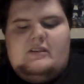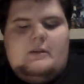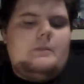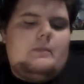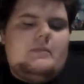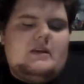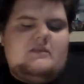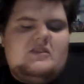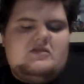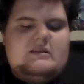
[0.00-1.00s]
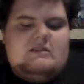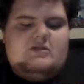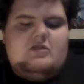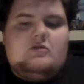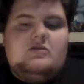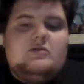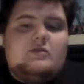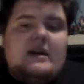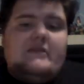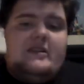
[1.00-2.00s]
is that the convention that I was going to
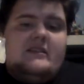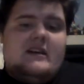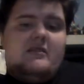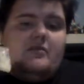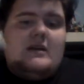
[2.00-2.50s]
were having these out as